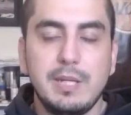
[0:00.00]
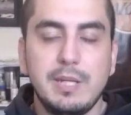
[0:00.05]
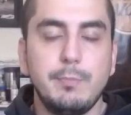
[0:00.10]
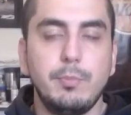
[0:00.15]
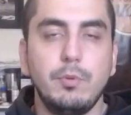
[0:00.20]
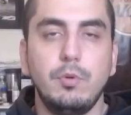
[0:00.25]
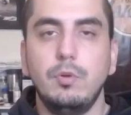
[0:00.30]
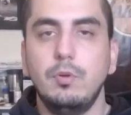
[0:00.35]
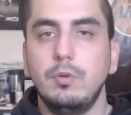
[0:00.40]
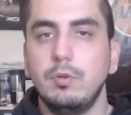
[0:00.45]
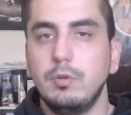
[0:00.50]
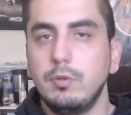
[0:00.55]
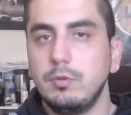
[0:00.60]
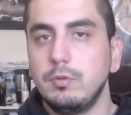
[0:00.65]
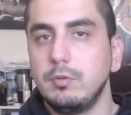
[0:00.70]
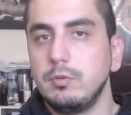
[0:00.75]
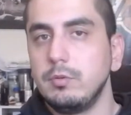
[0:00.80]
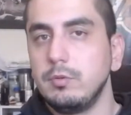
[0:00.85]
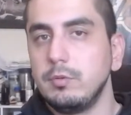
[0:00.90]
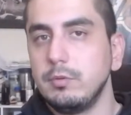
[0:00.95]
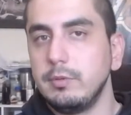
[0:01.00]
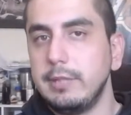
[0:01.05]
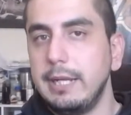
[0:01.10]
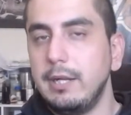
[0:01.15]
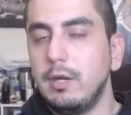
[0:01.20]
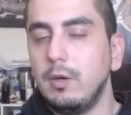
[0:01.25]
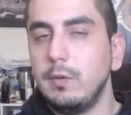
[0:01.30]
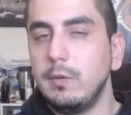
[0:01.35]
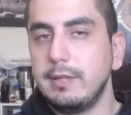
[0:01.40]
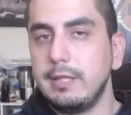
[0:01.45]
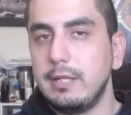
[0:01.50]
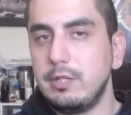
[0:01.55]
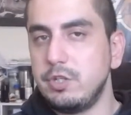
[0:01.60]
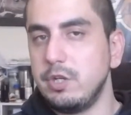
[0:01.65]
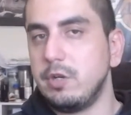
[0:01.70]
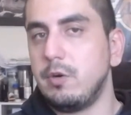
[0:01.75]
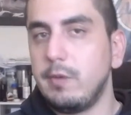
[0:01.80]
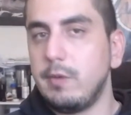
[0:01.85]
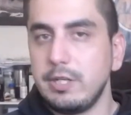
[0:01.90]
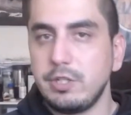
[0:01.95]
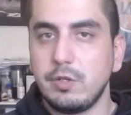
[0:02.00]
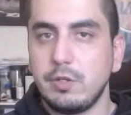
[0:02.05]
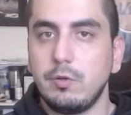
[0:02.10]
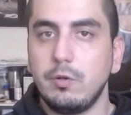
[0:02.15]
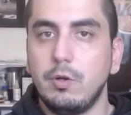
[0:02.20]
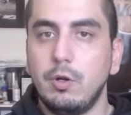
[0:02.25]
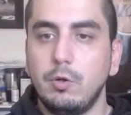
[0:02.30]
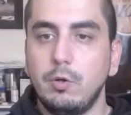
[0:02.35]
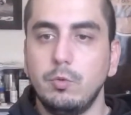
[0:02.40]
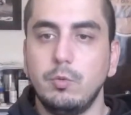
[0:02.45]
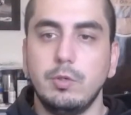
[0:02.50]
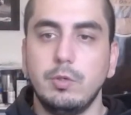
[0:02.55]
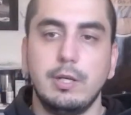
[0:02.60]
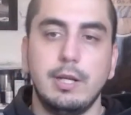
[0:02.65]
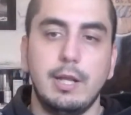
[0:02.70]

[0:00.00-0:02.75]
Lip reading: people, they go with their generational GOAT.